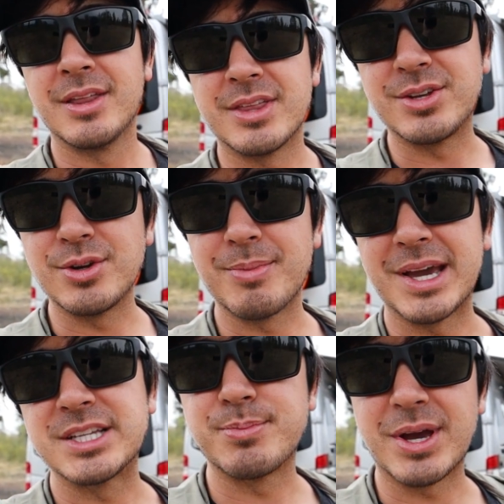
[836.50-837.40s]
They do
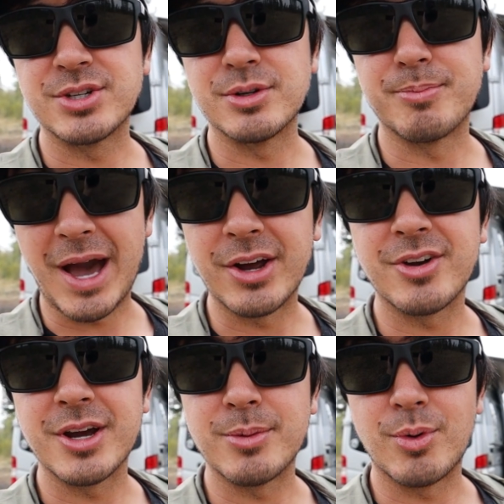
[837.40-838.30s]
make special
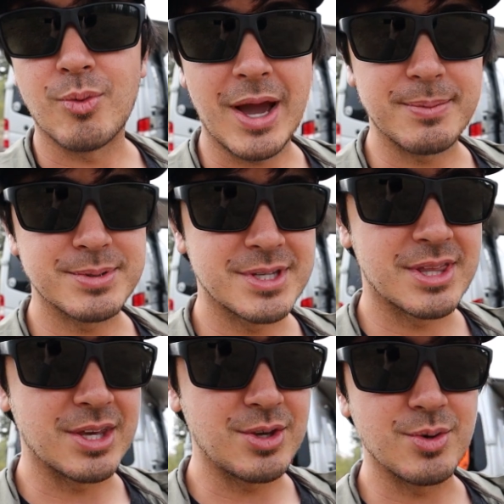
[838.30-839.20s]
biodegradable wipes
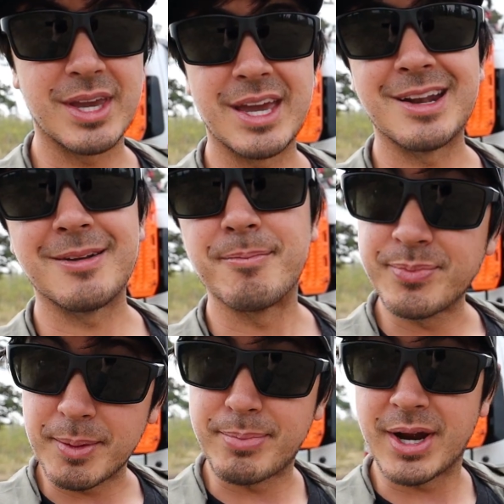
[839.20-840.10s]
that you can
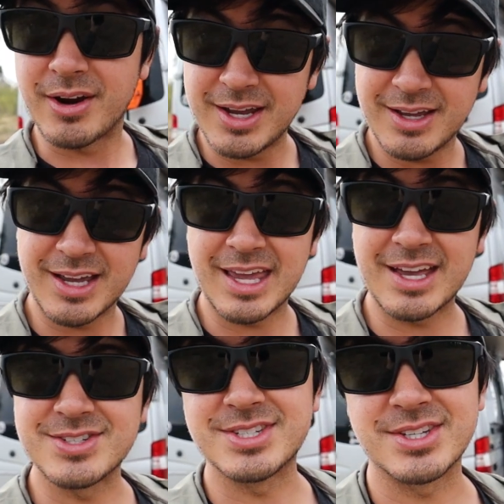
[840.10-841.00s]
bury,
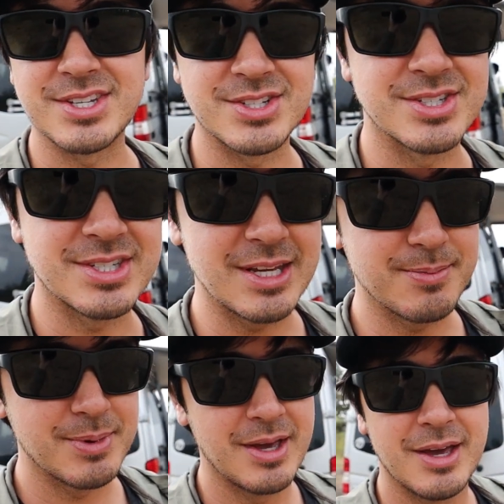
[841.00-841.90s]
again, 6 inches
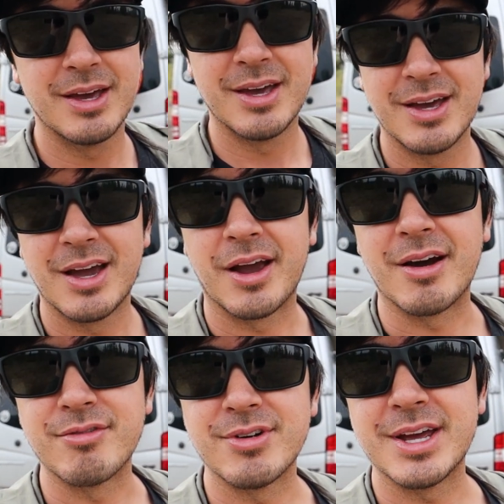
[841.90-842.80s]
deep,
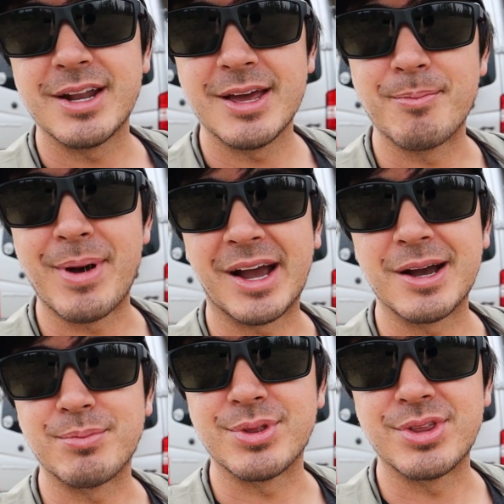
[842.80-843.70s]
cover it
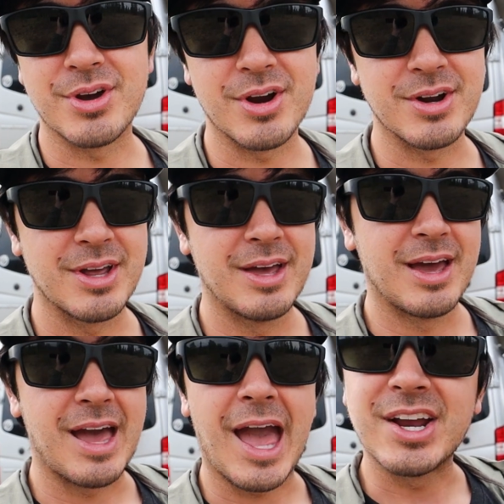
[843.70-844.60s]
back with dirt.
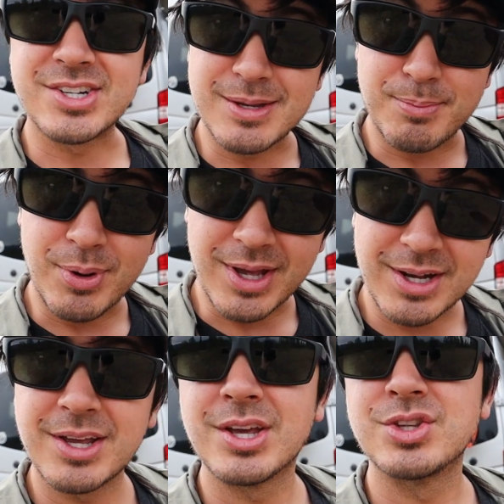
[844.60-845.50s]
I usually
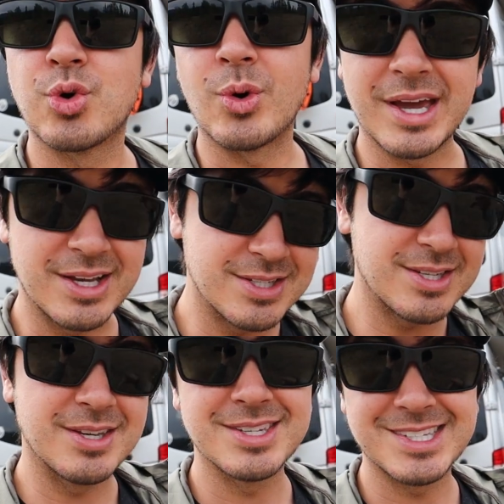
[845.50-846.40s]
put
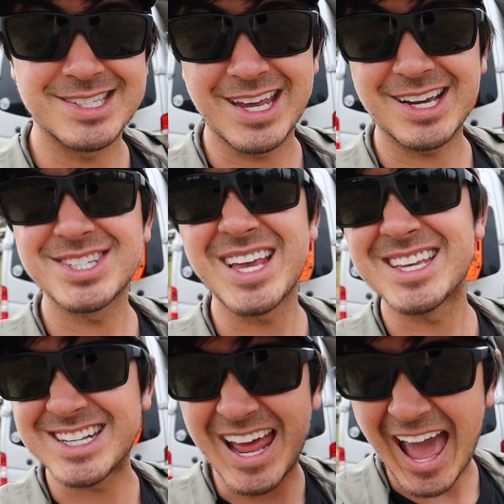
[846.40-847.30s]
twigs, sticks
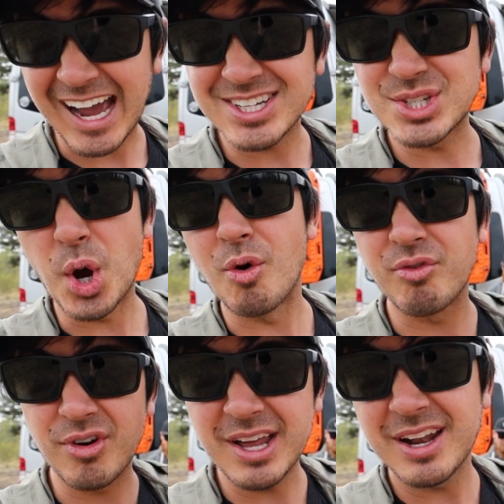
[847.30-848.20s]
as an X
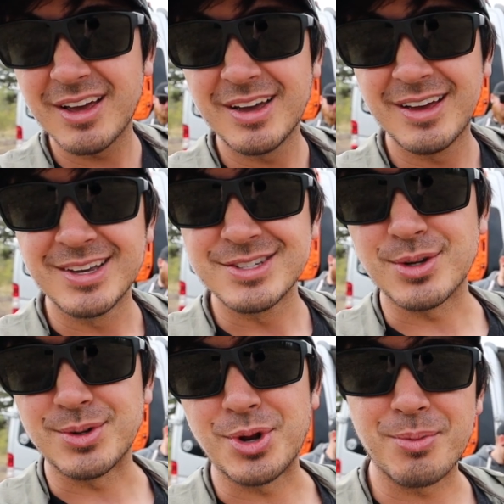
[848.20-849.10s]
over it
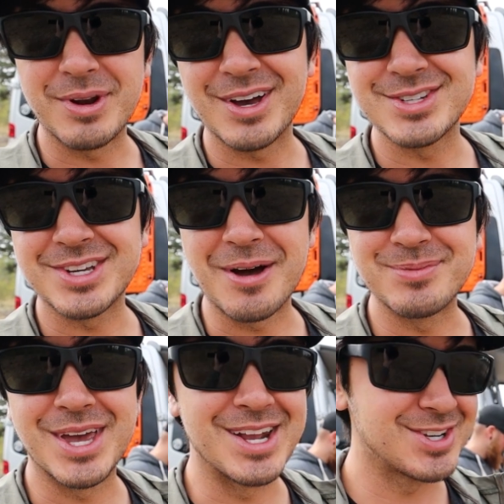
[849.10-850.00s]
so nobody else
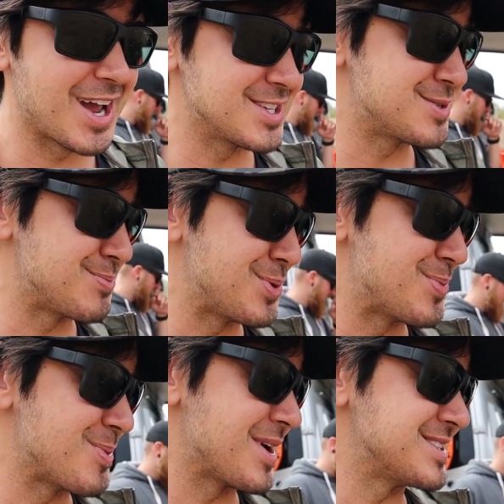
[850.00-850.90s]
comes and tries to
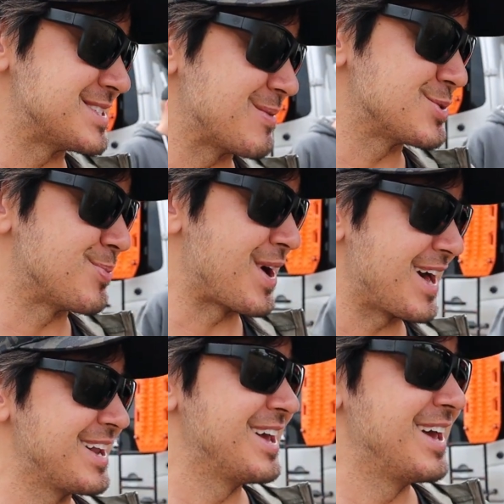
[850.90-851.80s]
poop in my same
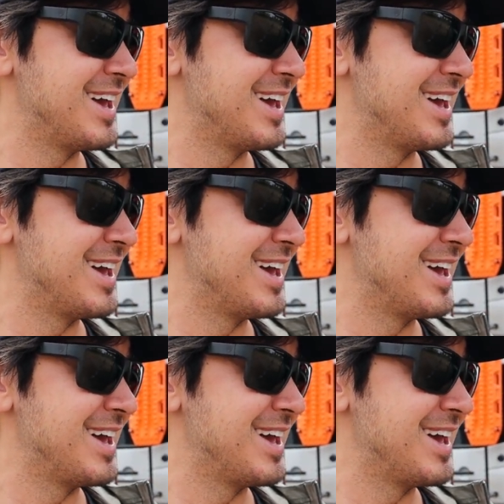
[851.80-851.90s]
spot.